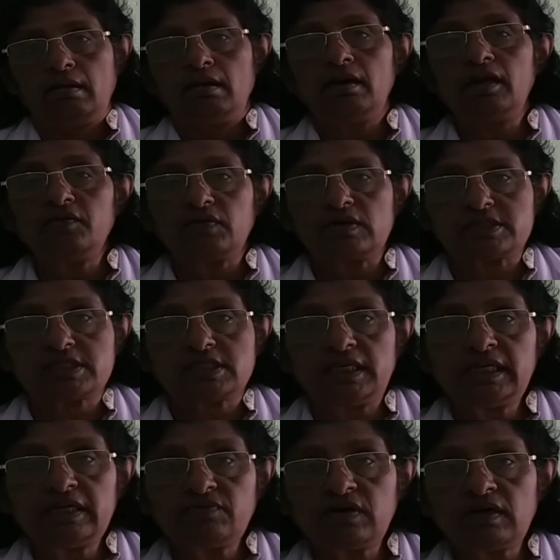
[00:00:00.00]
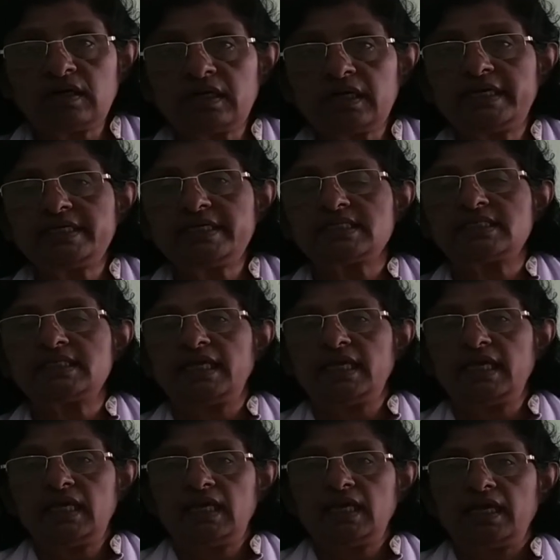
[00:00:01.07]
livres. Livre is
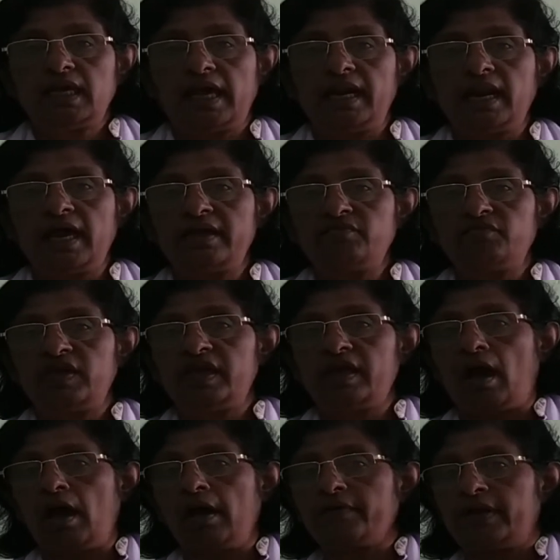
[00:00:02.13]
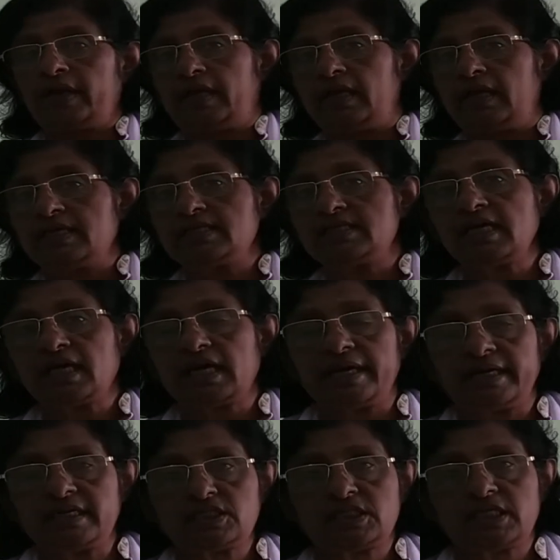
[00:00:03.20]
the LIVRE is the
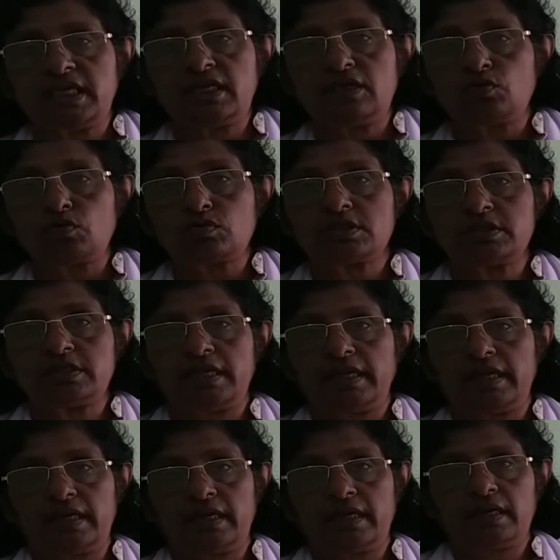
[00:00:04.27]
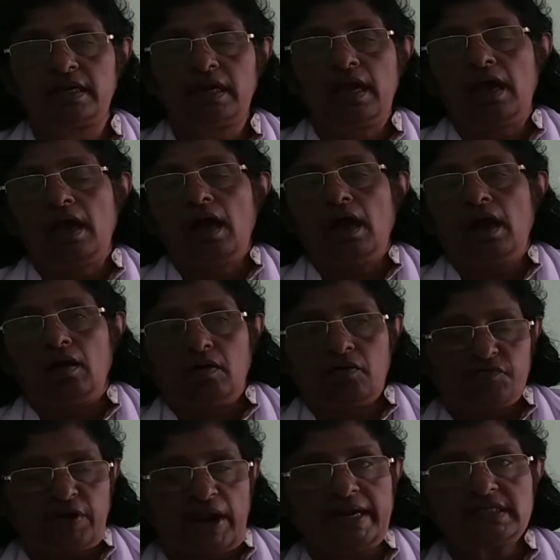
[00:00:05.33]
currency used in
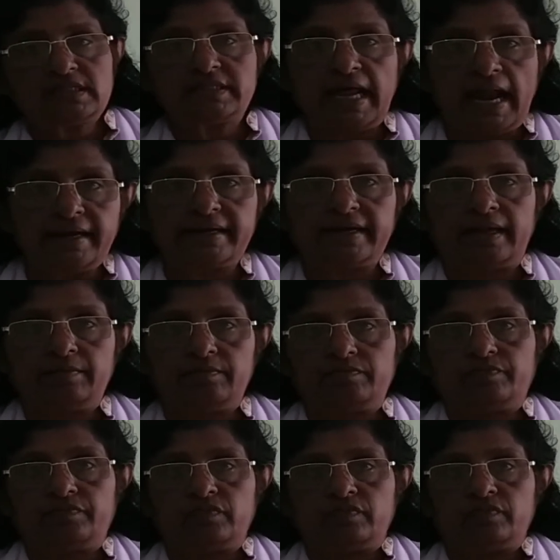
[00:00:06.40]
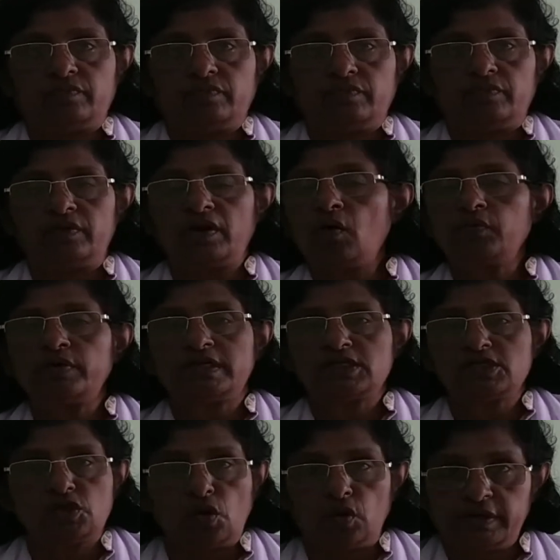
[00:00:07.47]
France that time. Now it
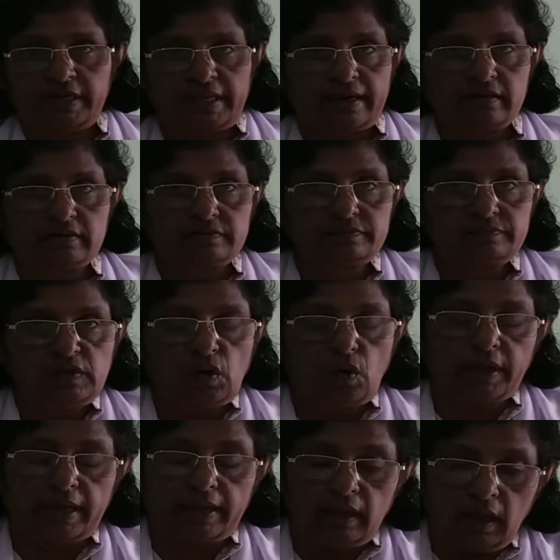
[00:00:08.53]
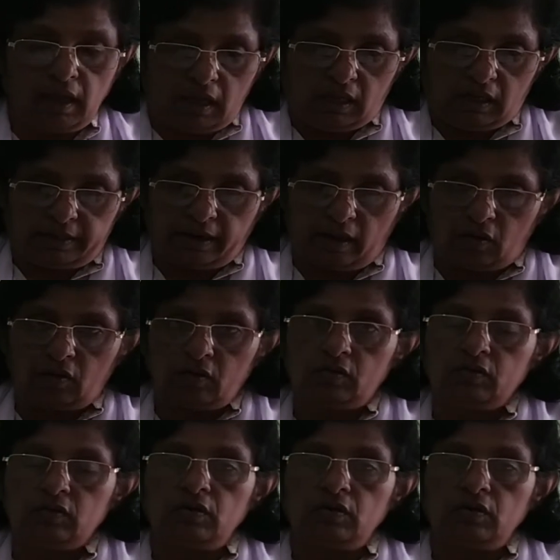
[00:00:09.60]
is not there. Okay. Now